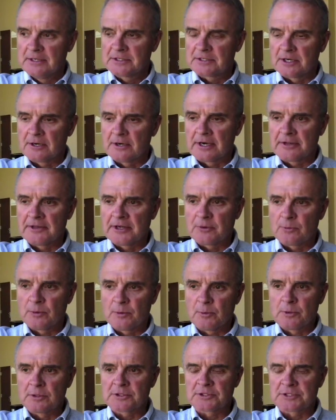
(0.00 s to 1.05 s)
So I think
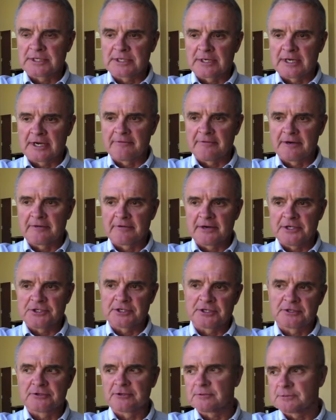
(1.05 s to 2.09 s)
we will see a lot of
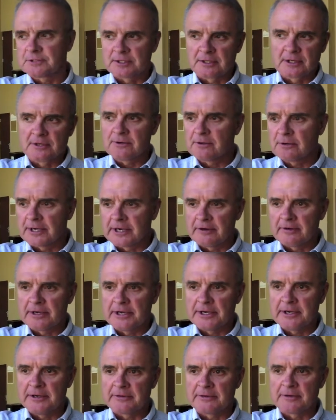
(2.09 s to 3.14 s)
innovation in terms of the local
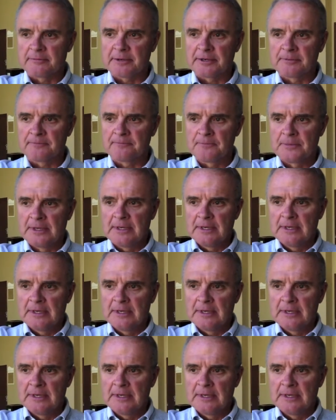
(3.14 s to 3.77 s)
area here. I mean,